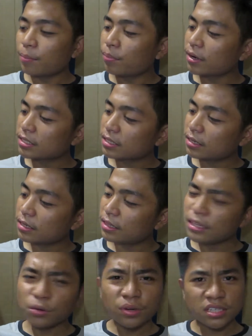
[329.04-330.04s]
But
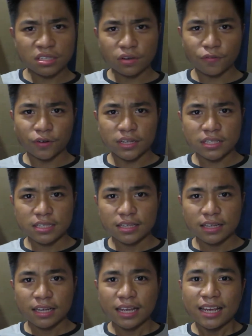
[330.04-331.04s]
Leo is different.
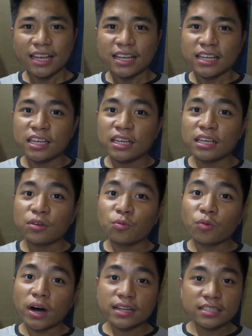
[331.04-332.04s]
He
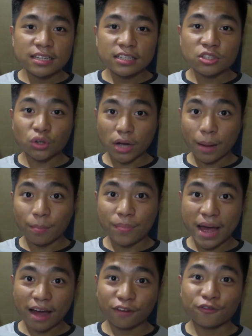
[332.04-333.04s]
wanted to come
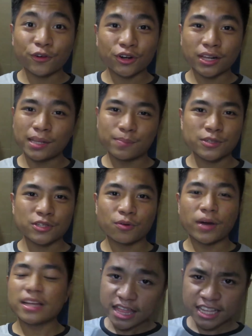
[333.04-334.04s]
back for
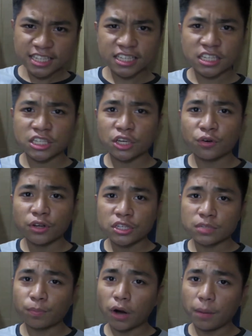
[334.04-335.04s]
Calypso, and this is a
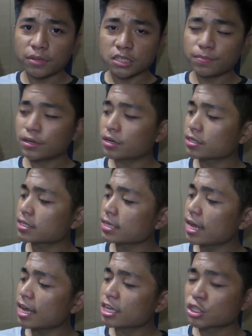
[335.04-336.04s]
serious promise because
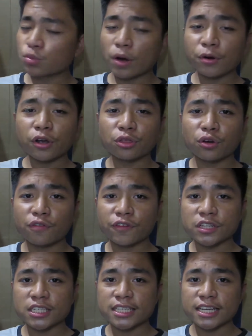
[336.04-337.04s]
swearing on the
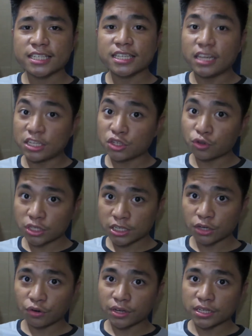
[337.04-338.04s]
reverse sticks is
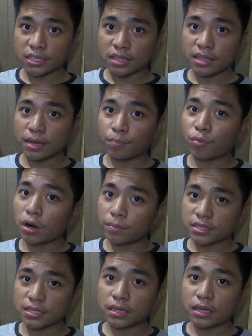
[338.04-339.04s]
serious than
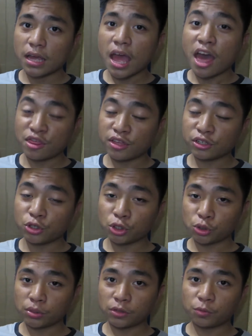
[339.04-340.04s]
promising the
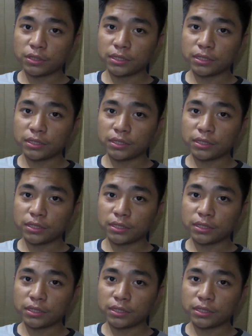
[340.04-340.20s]
usual.